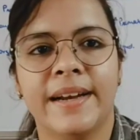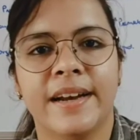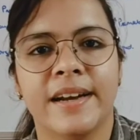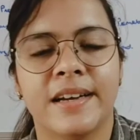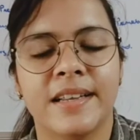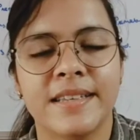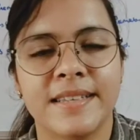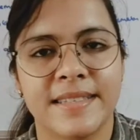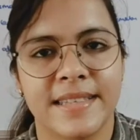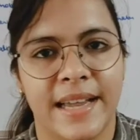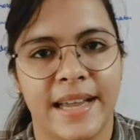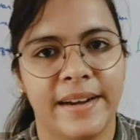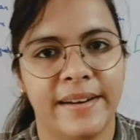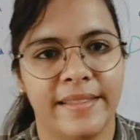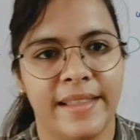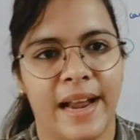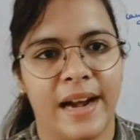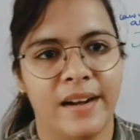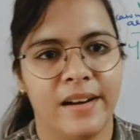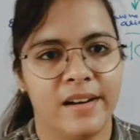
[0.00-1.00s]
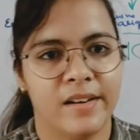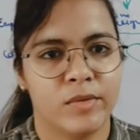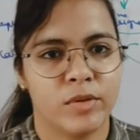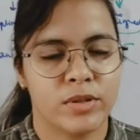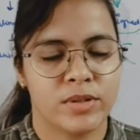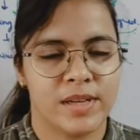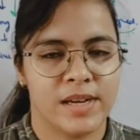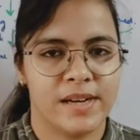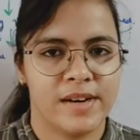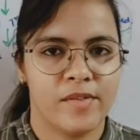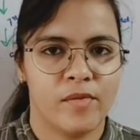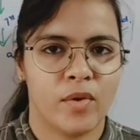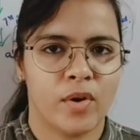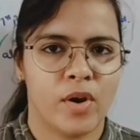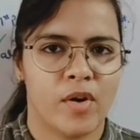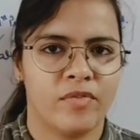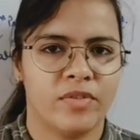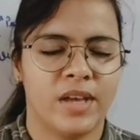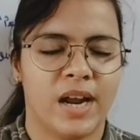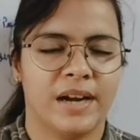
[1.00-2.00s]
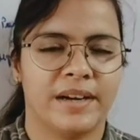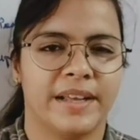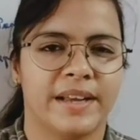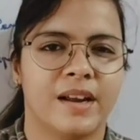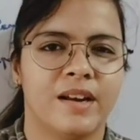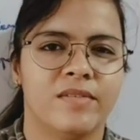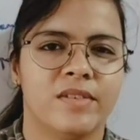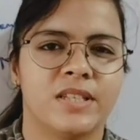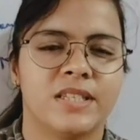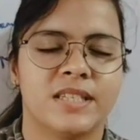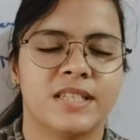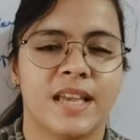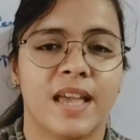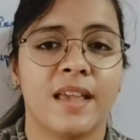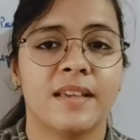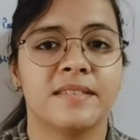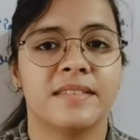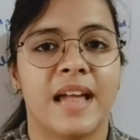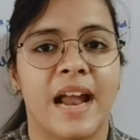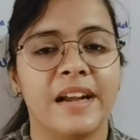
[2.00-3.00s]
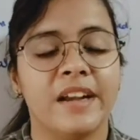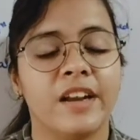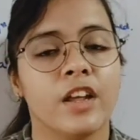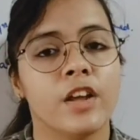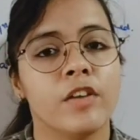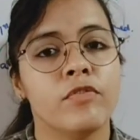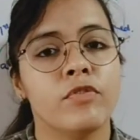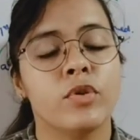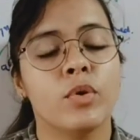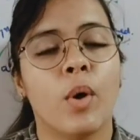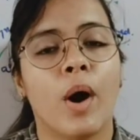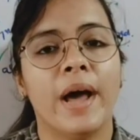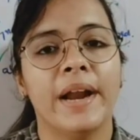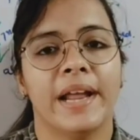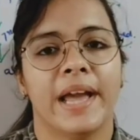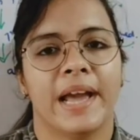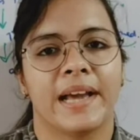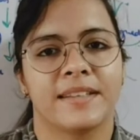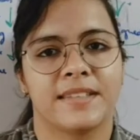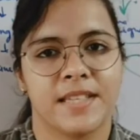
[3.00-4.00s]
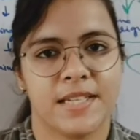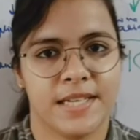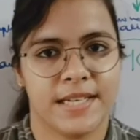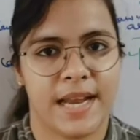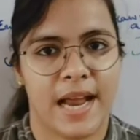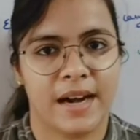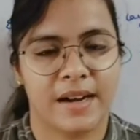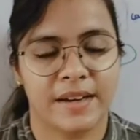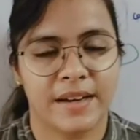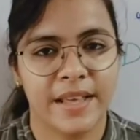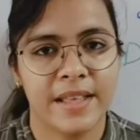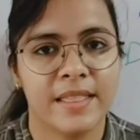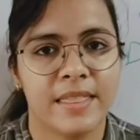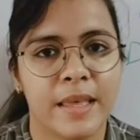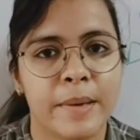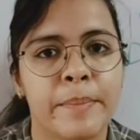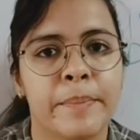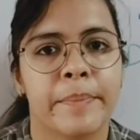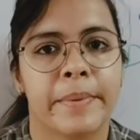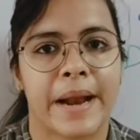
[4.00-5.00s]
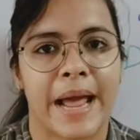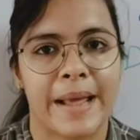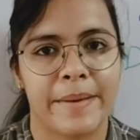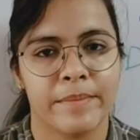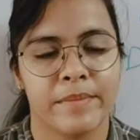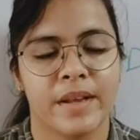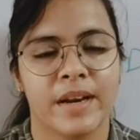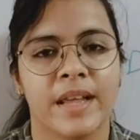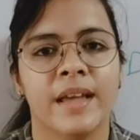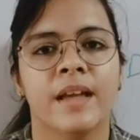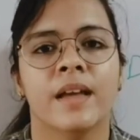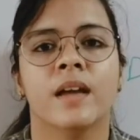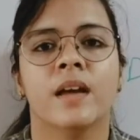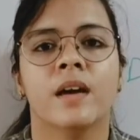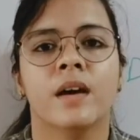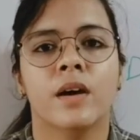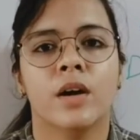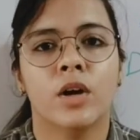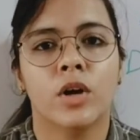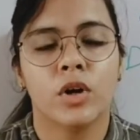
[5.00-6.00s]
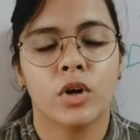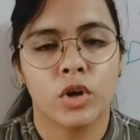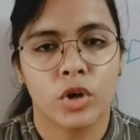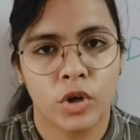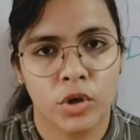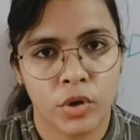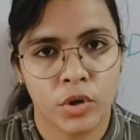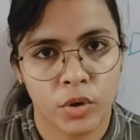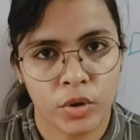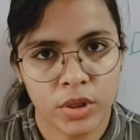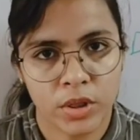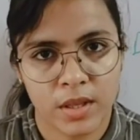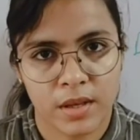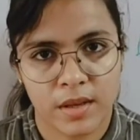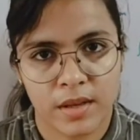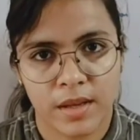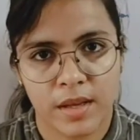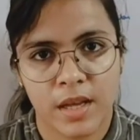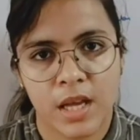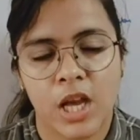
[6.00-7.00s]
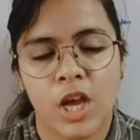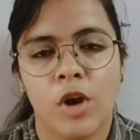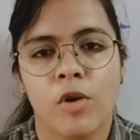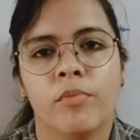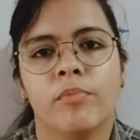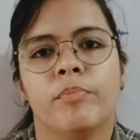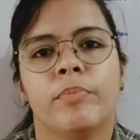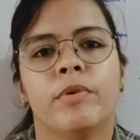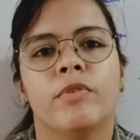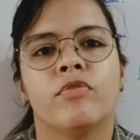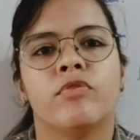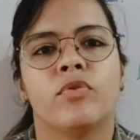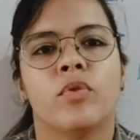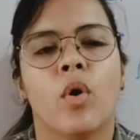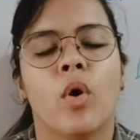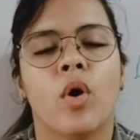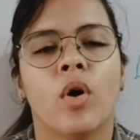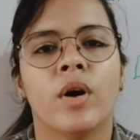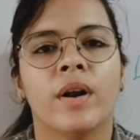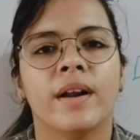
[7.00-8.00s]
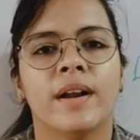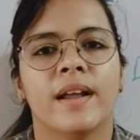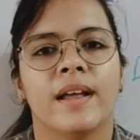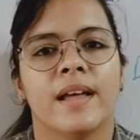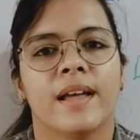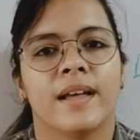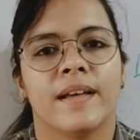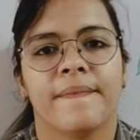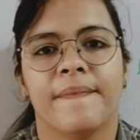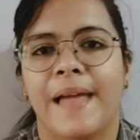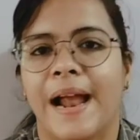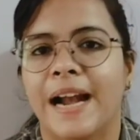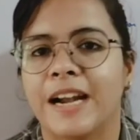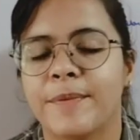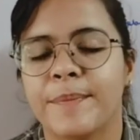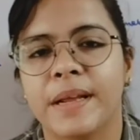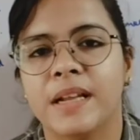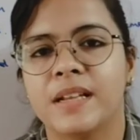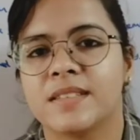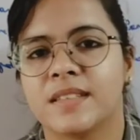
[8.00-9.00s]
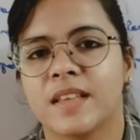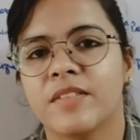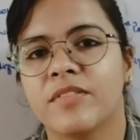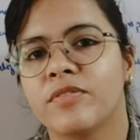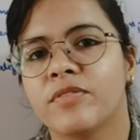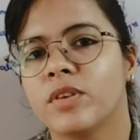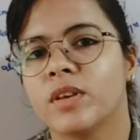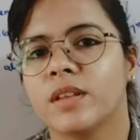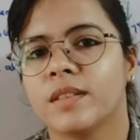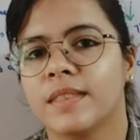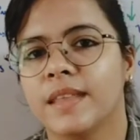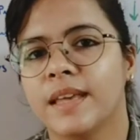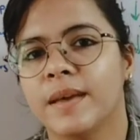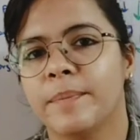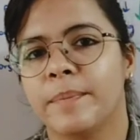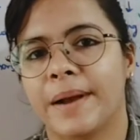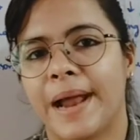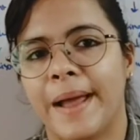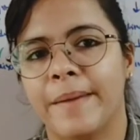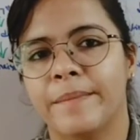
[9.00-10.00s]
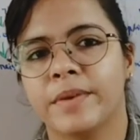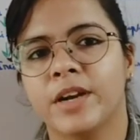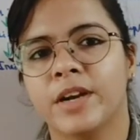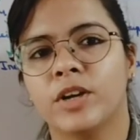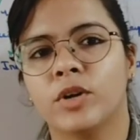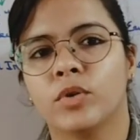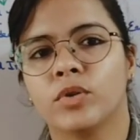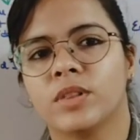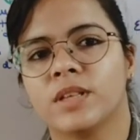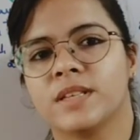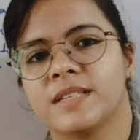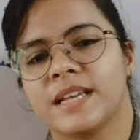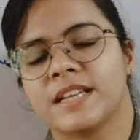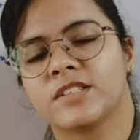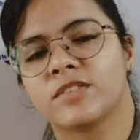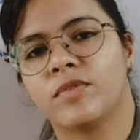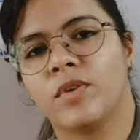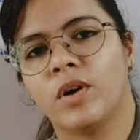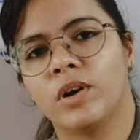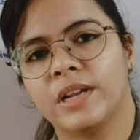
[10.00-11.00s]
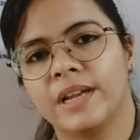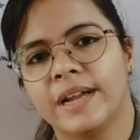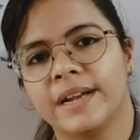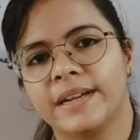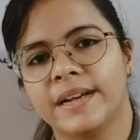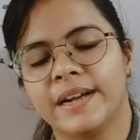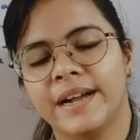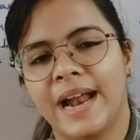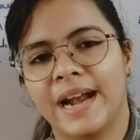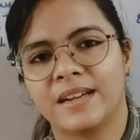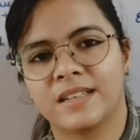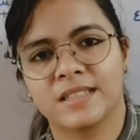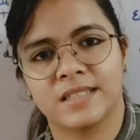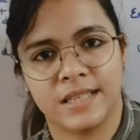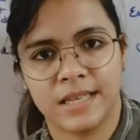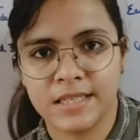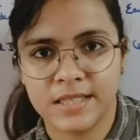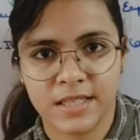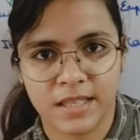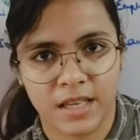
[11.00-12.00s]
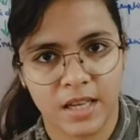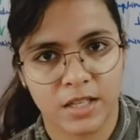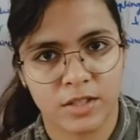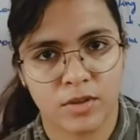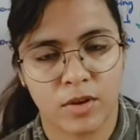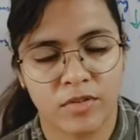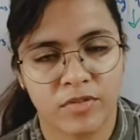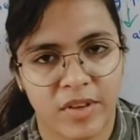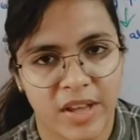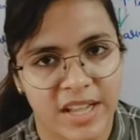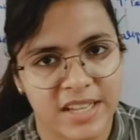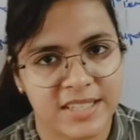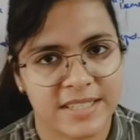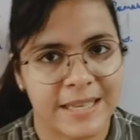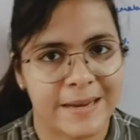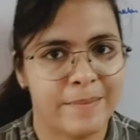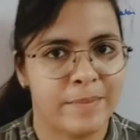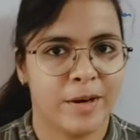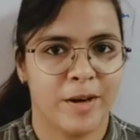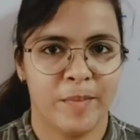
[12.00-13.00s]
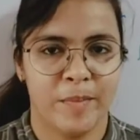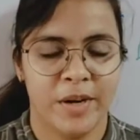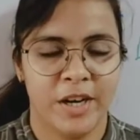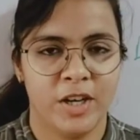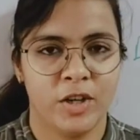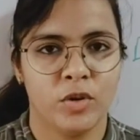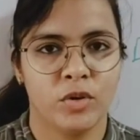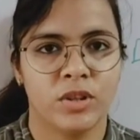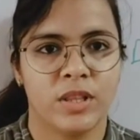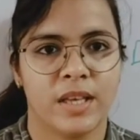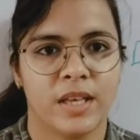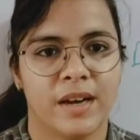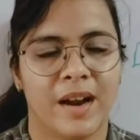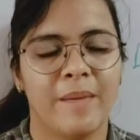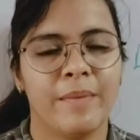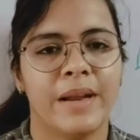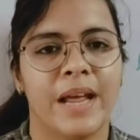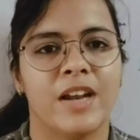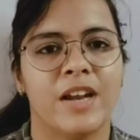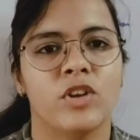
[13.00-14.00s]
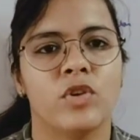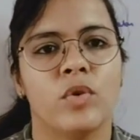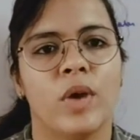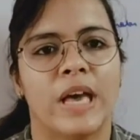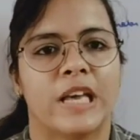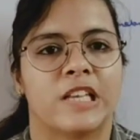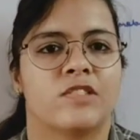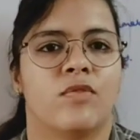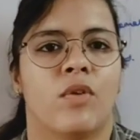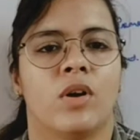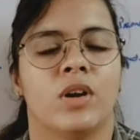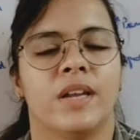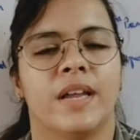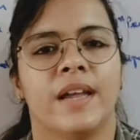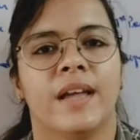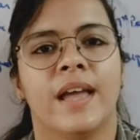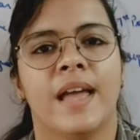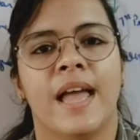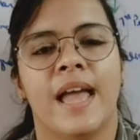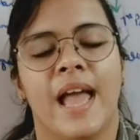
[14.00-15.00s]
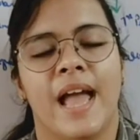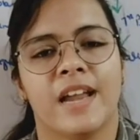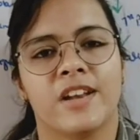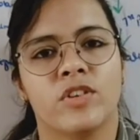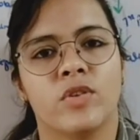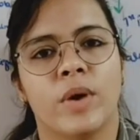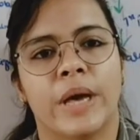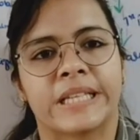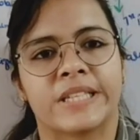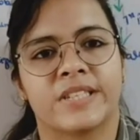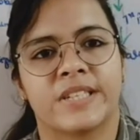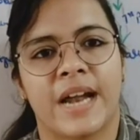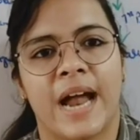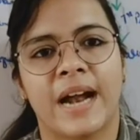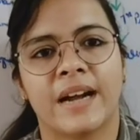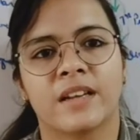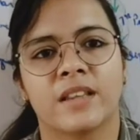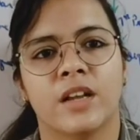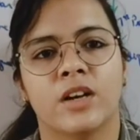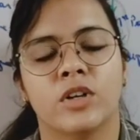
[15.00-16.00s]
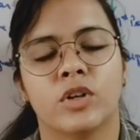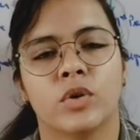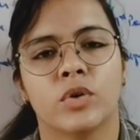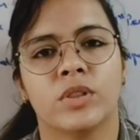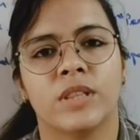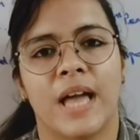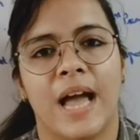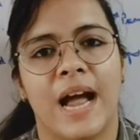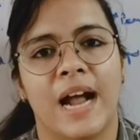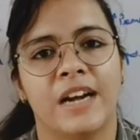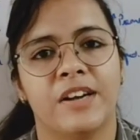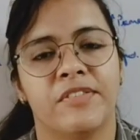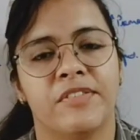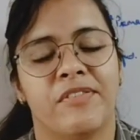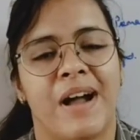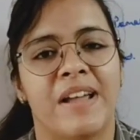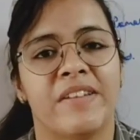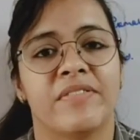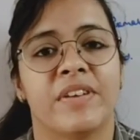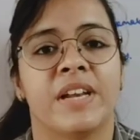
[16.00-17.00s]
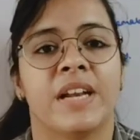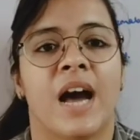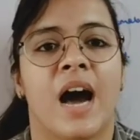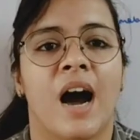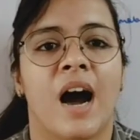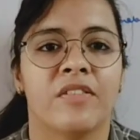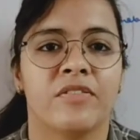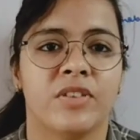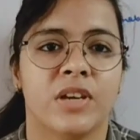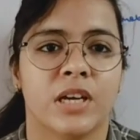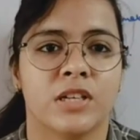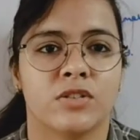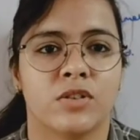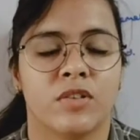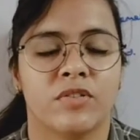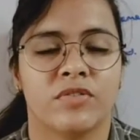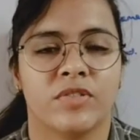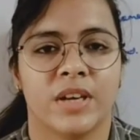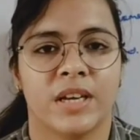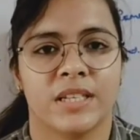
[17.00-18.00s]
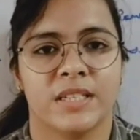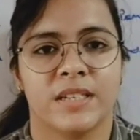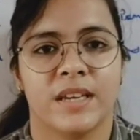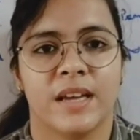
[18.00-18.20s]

it is said that it was said in one of the article which says that if you are extracting the primary tooth before, that means if the primary tooth is exfoliated at six years of age, then permanent tooth erupt, and you exfoliate and you extract the tooth at five and a half years of age,